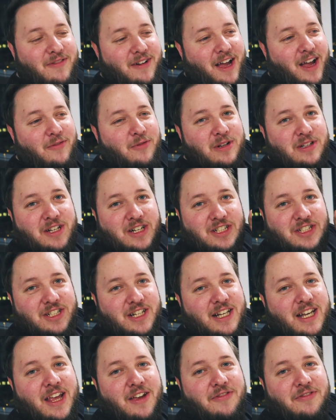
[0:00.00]
like if we touch the
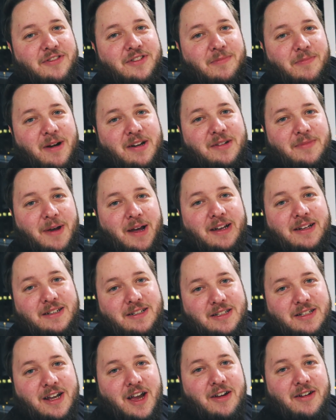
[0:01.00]
lift to press a
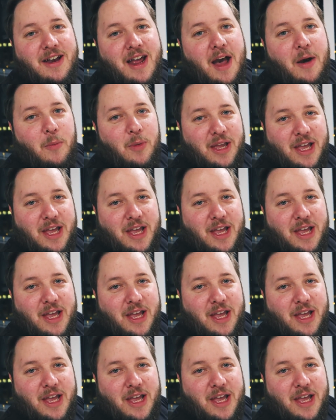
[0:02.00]
button to go down,